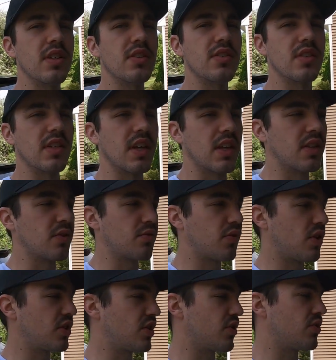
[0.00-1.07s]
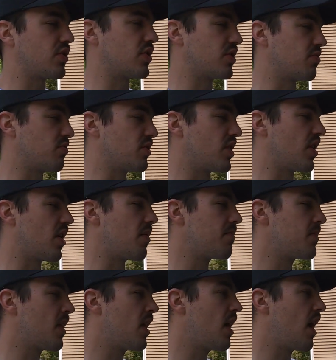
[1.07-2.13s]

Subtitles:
is to get the fresh air system set up,